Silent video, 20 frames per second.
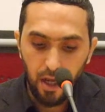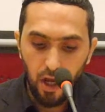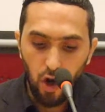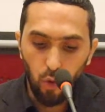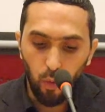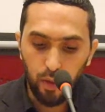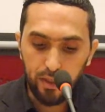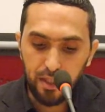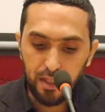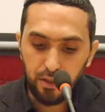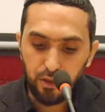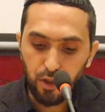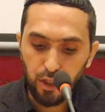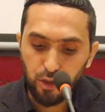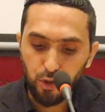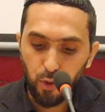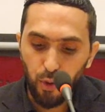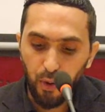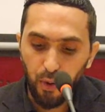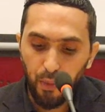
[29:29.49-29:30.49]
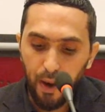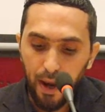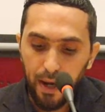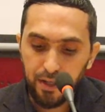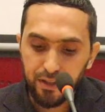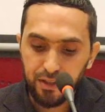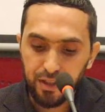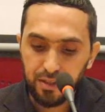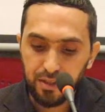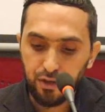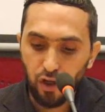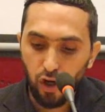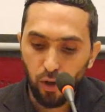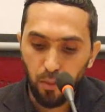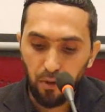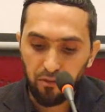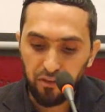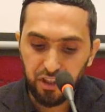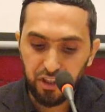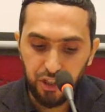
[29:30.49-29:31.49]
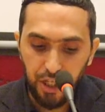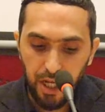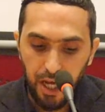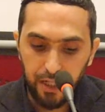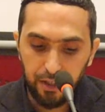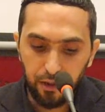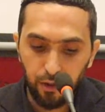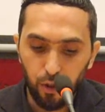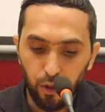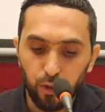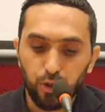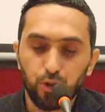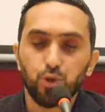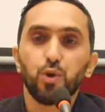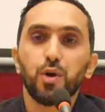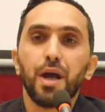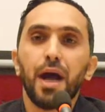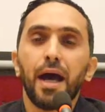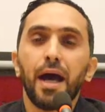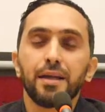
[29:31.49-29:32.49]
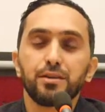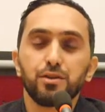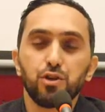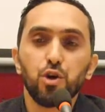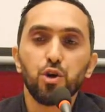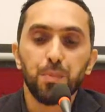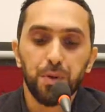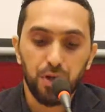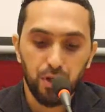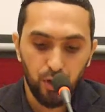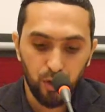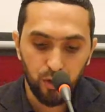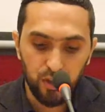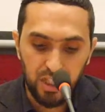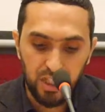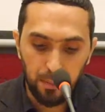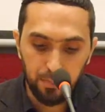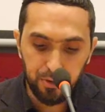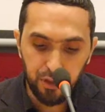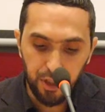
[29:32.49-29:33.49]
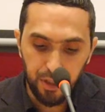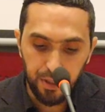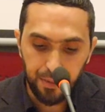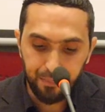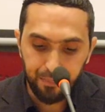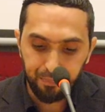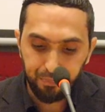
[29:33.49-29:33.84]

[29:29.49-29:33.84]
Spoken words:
what it does requires in terms of Ijtihad in order to guide human conception